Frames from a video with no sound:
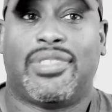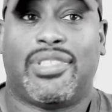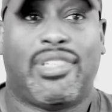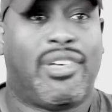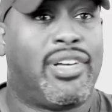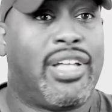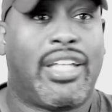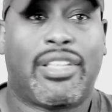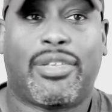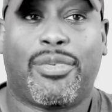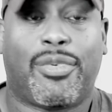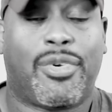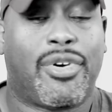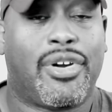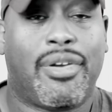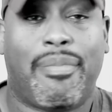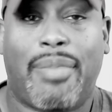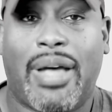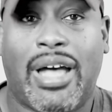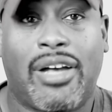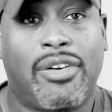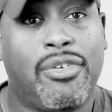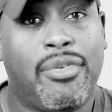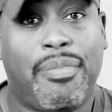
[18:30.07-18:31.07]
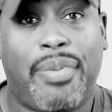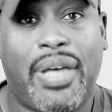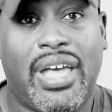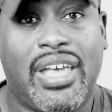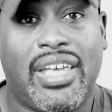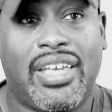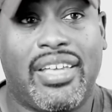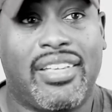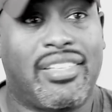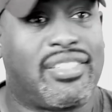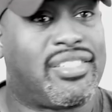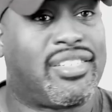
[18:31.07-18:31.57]
You don't have to worry about who
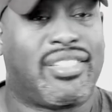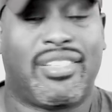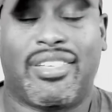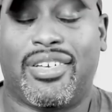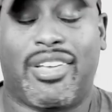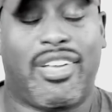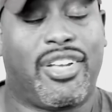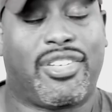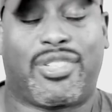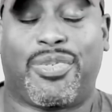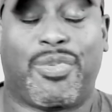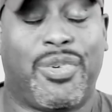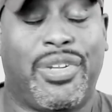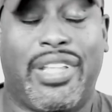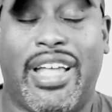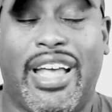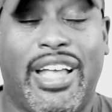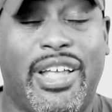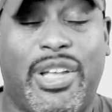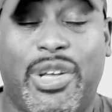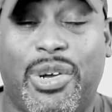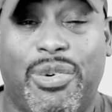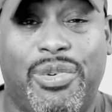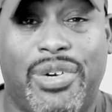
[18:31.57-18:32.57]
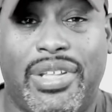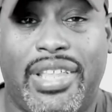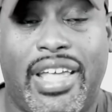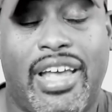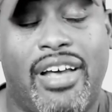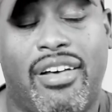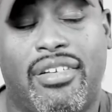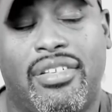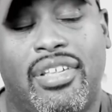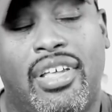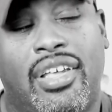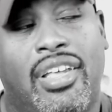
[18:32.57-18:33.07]
pays, because we're not going
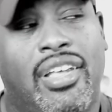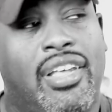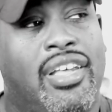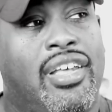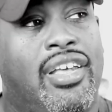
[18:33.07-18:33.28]
out.